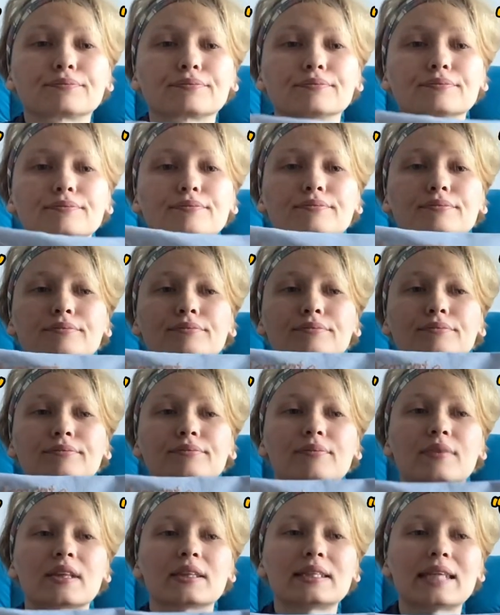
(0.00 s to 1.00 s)

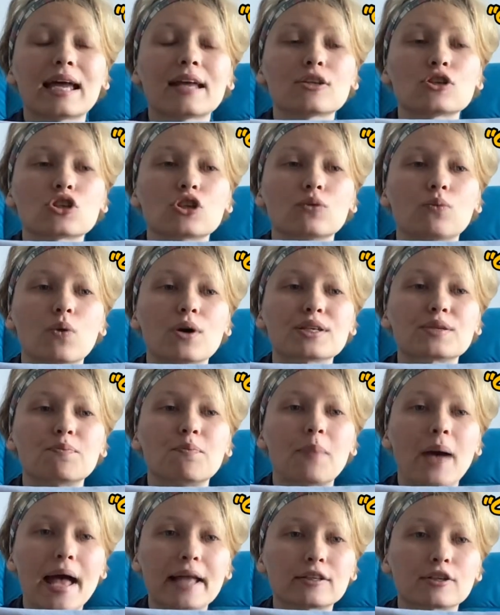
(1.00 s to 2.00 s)
um, the tension was
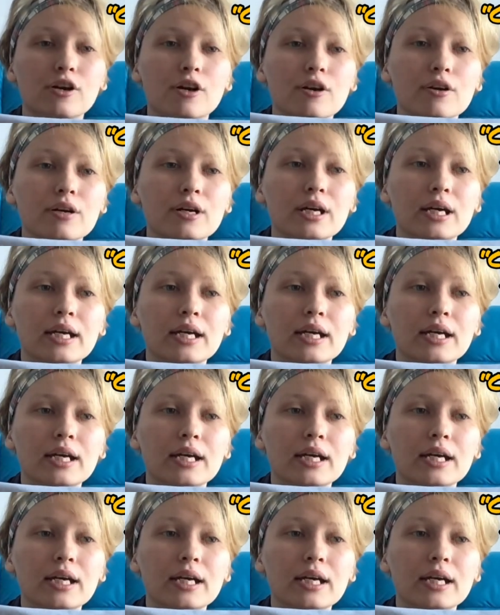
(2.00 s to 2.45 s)
better.